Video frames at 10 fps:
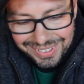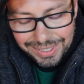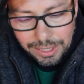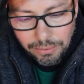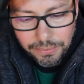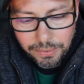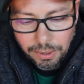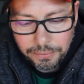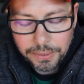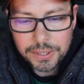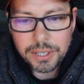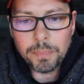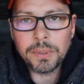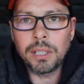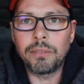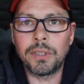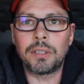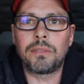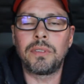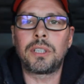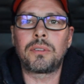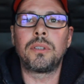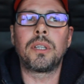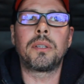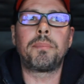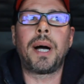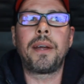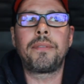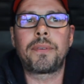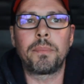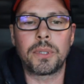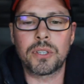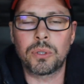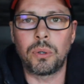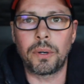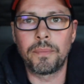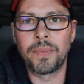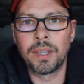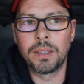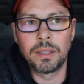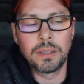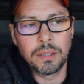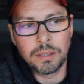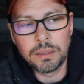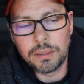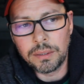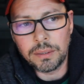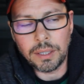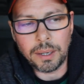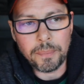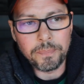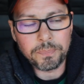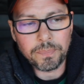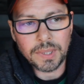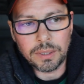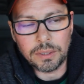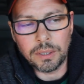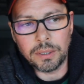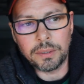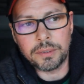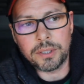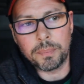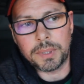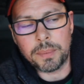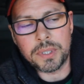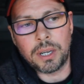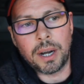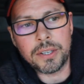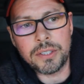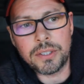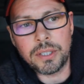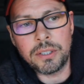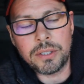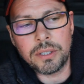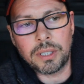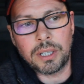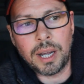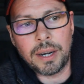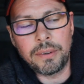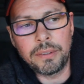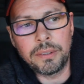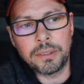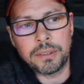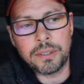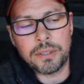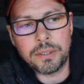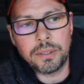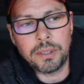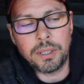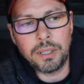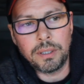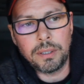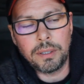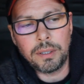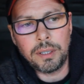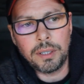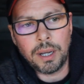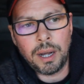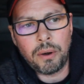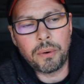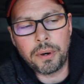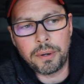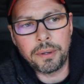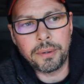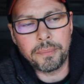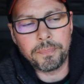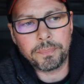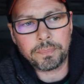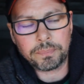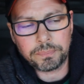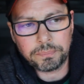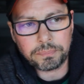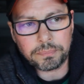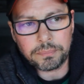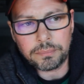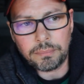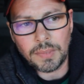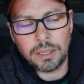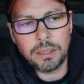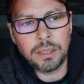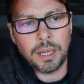offered something we couldn't buy from the store. Yeah, sometimes cars is it's a car, in our in